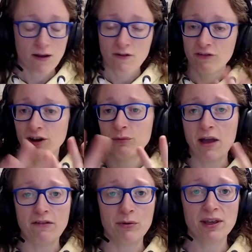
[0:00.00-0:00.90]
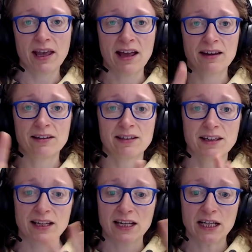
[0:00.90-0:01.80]
find whatever we can
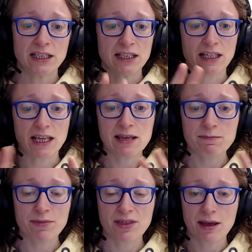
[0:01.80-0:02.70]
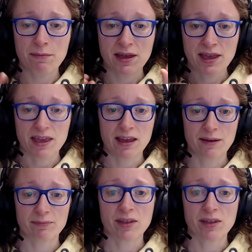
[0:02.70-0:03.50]
to keep them here.